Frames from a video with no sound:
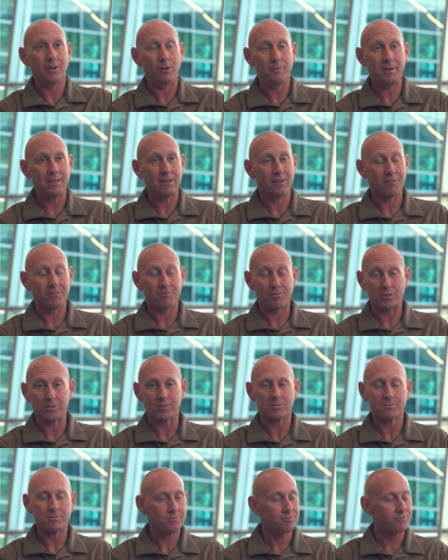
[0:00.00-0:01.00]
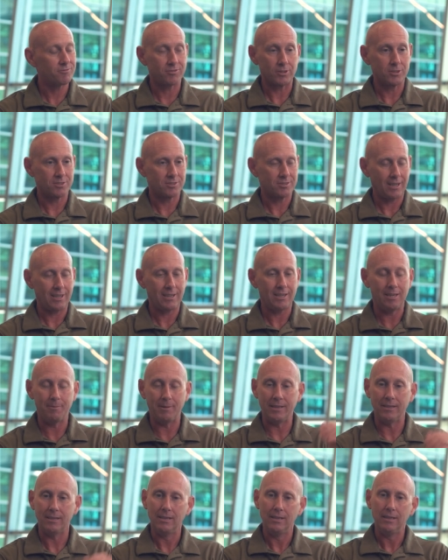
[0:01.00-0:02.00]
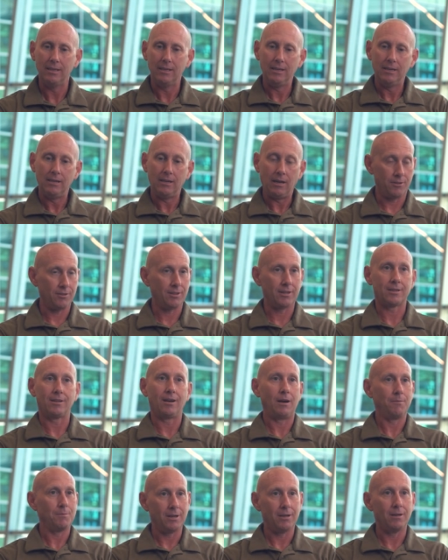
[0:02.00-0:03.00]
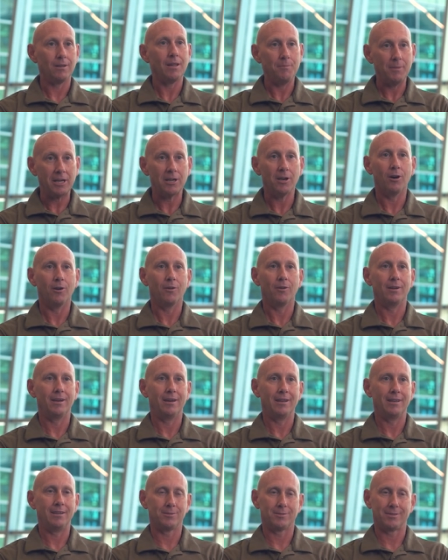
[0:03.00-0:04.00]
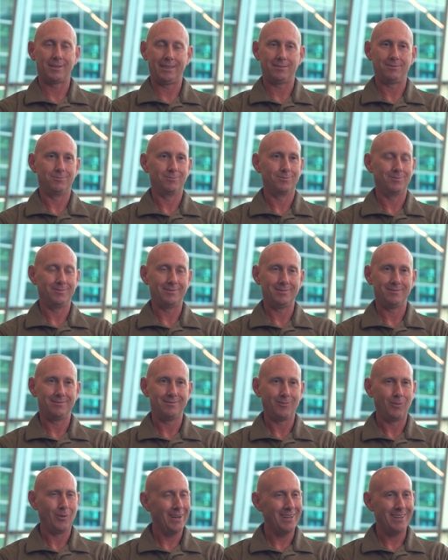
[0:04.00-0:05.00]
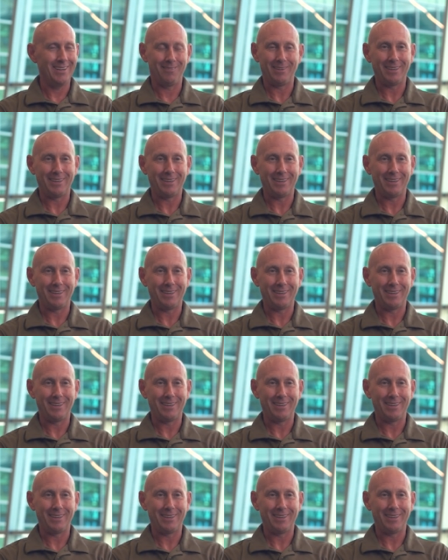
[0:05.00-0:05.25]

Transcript: know what I mean, on the first time. And I was like, let me go. And he was like, what? And I'm